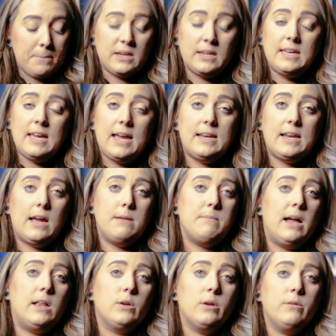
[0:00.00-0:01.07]
But again, I'm
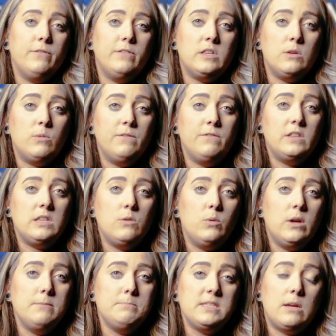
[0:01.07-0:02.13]
Mallory with 5150
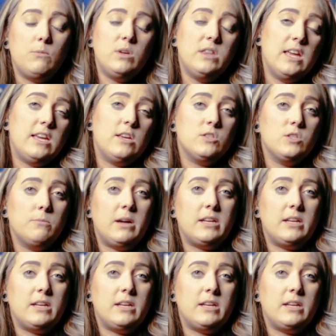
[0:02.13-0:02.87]
Whips, and we thank you so